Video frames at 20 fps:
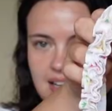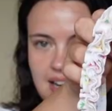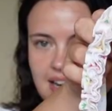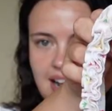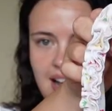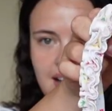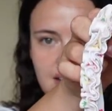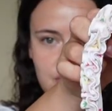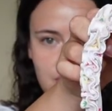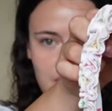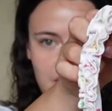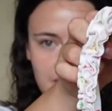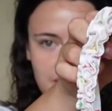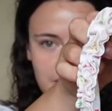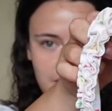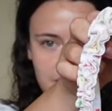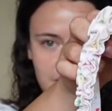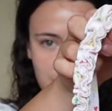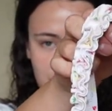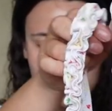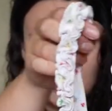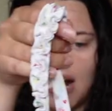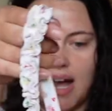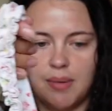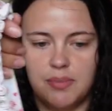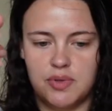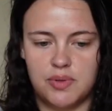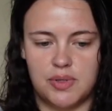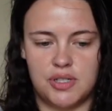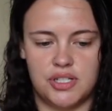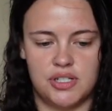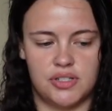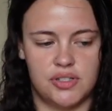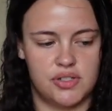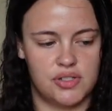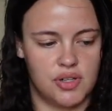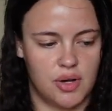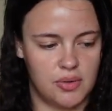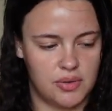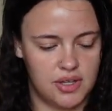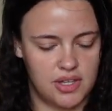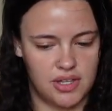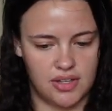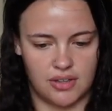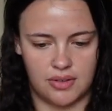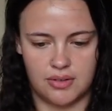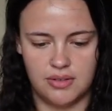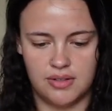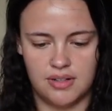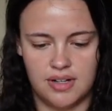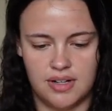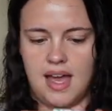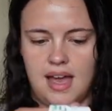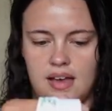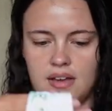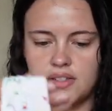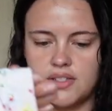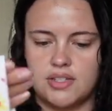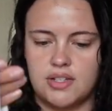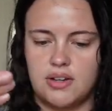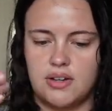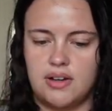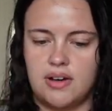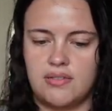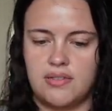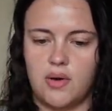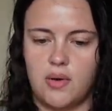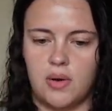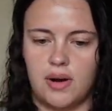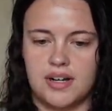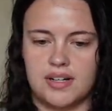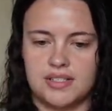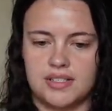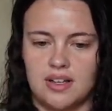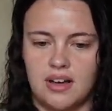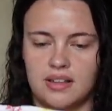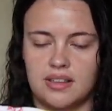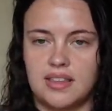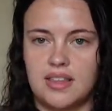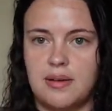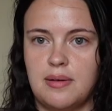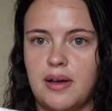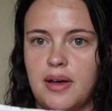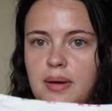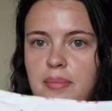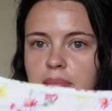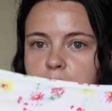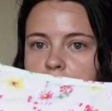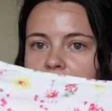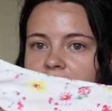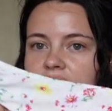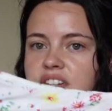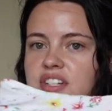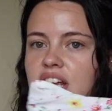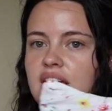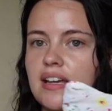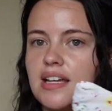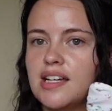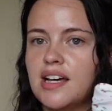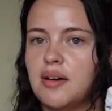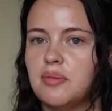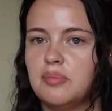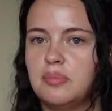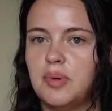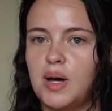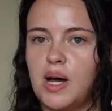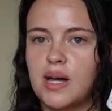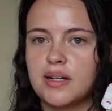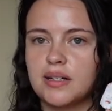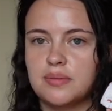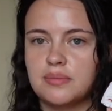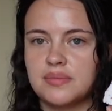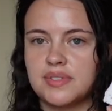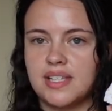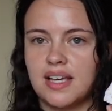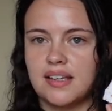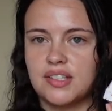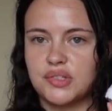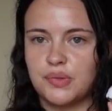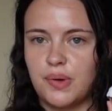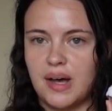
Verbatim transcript: and it has ruffled straps, which is so cute. I also, of course, got the matching bottoms as